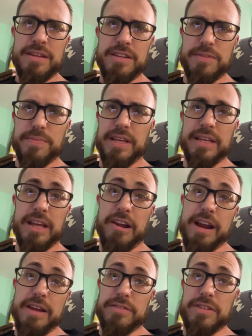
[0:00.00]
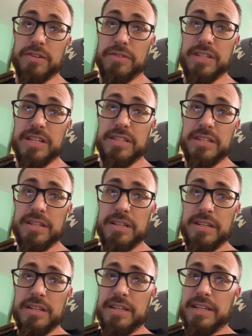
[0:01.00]
He's like, all right, so since
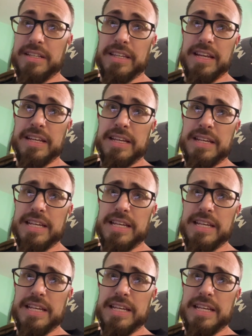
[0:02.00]
it's like,